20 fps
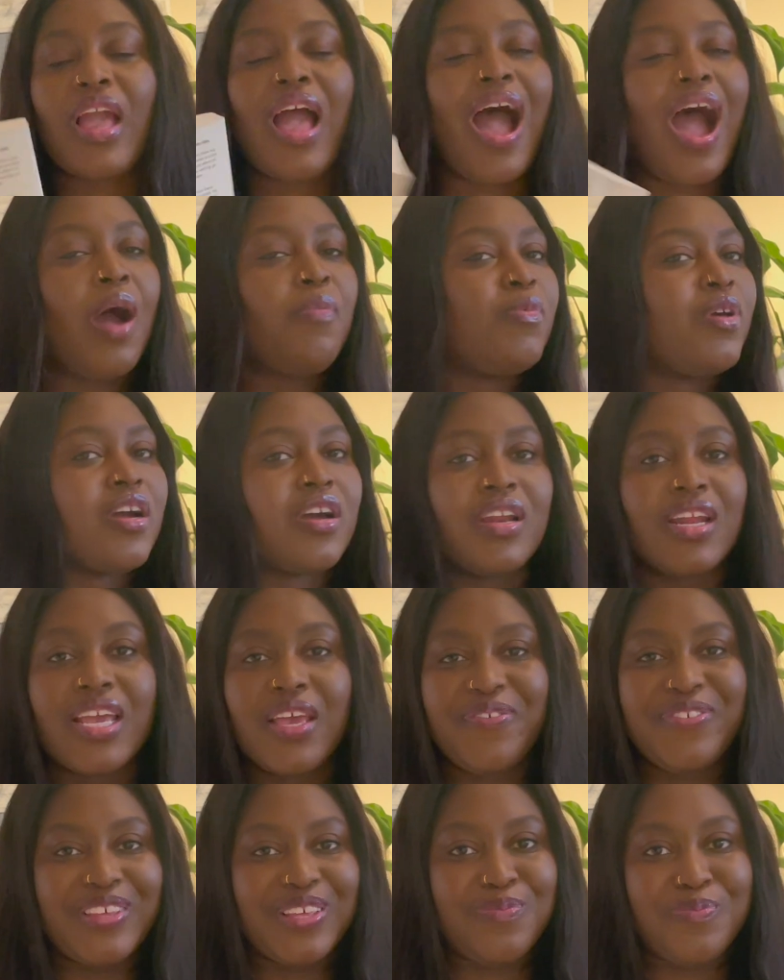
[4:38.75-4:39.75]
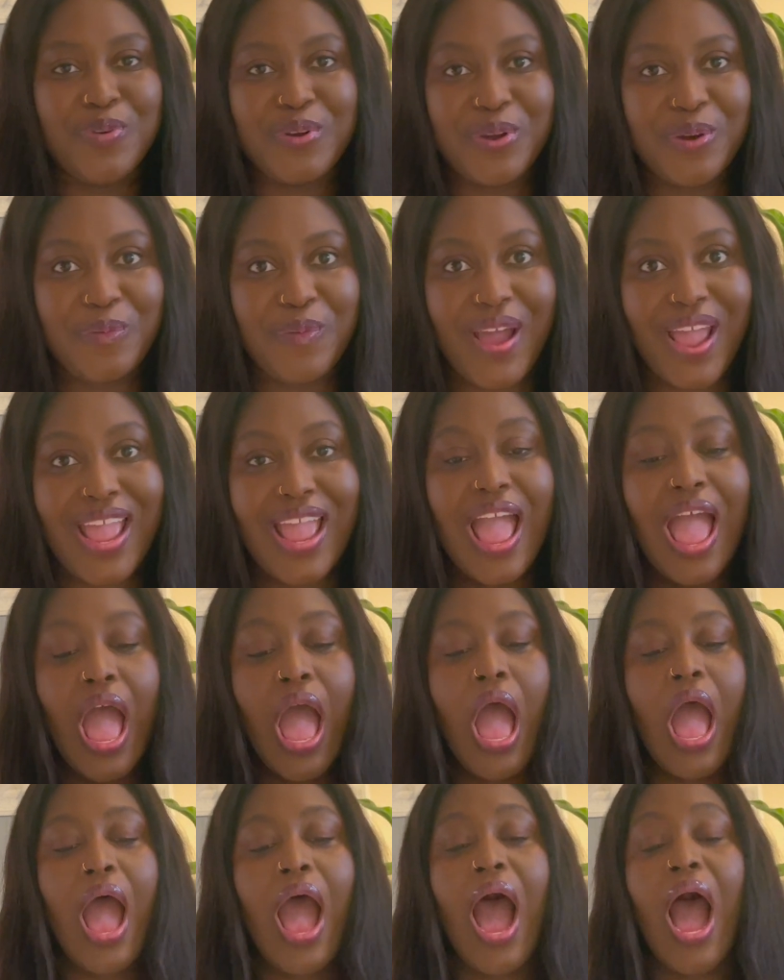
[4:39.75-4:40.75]
I'm not going to give this book away.
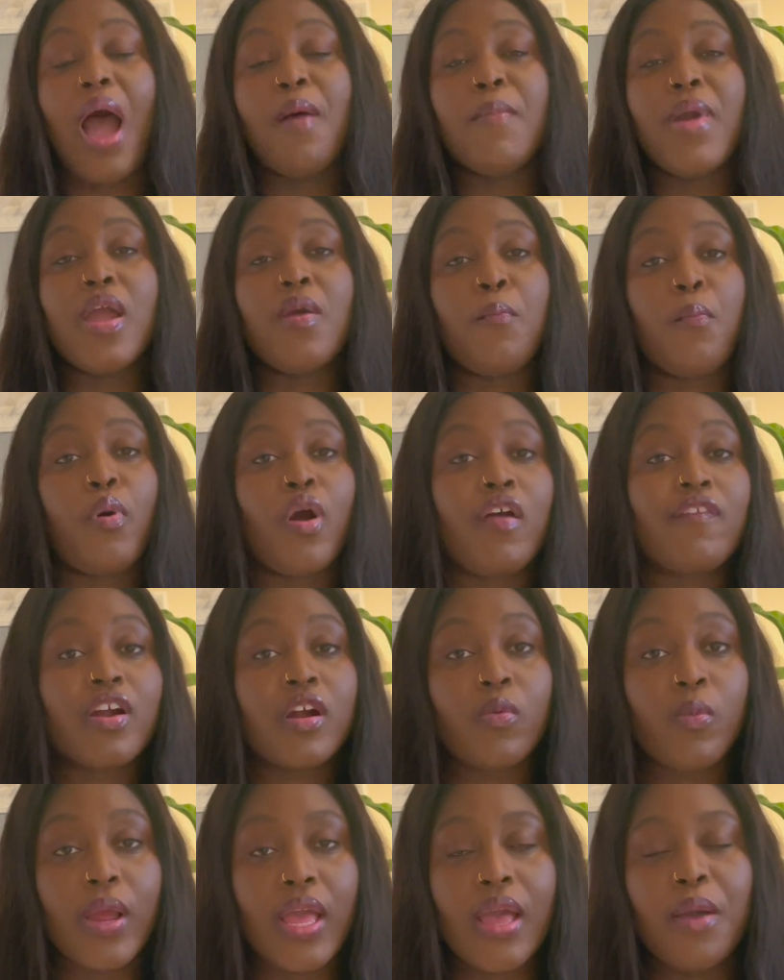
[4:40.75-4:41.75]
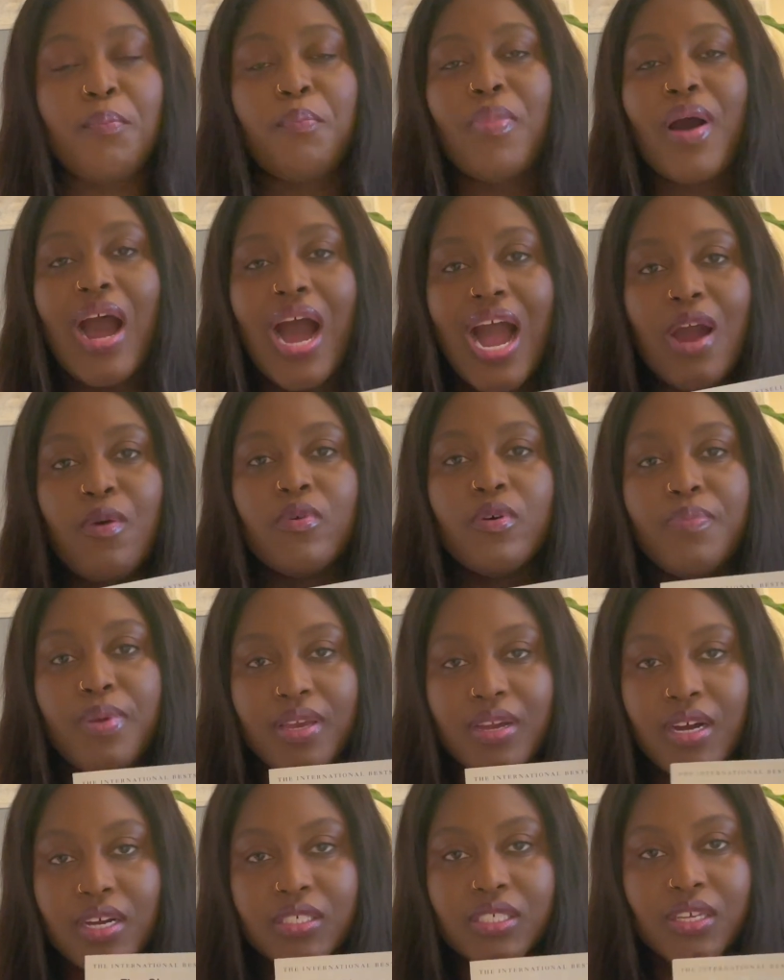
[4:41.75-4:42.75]
I may borrow it, but I will be
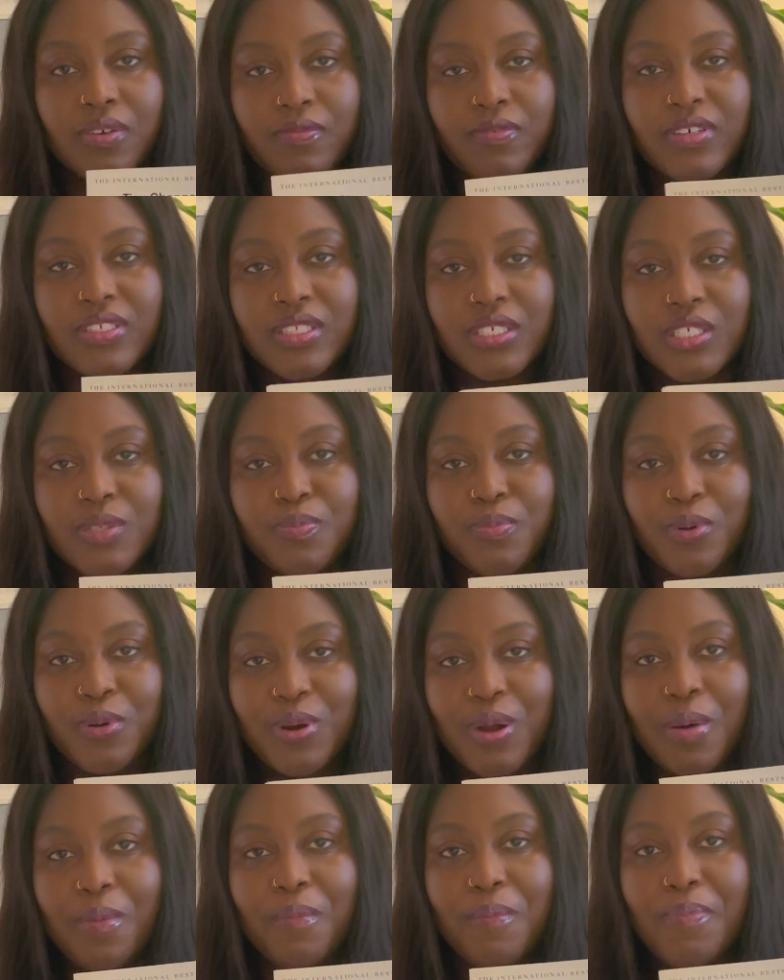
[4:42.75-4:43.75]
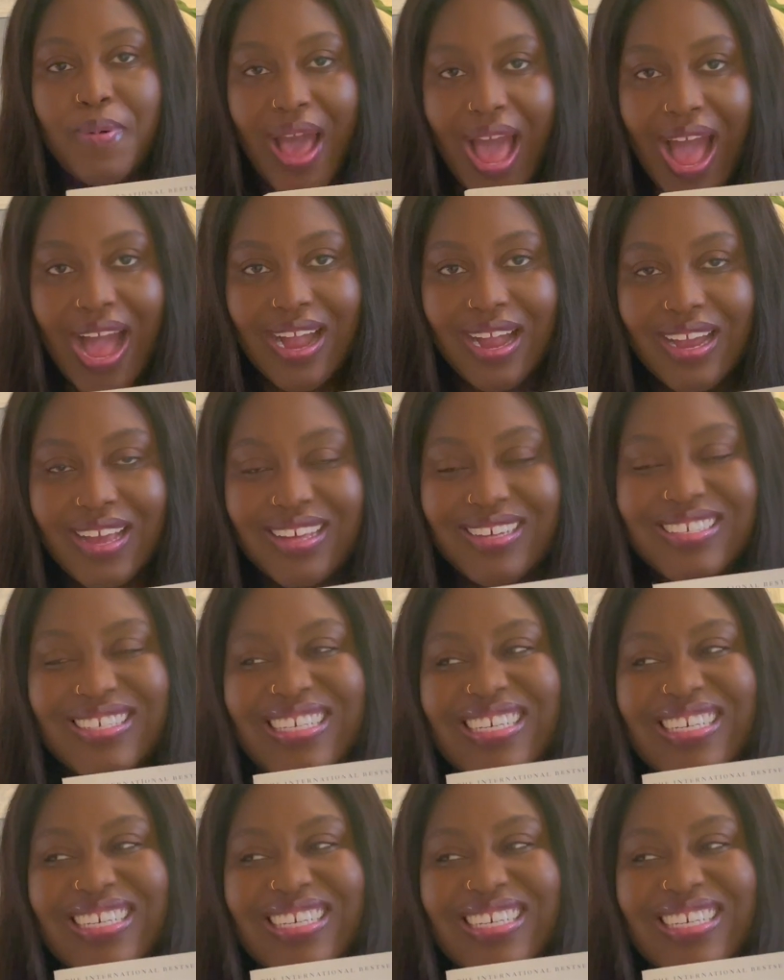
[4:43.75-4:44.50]
asking for this book back.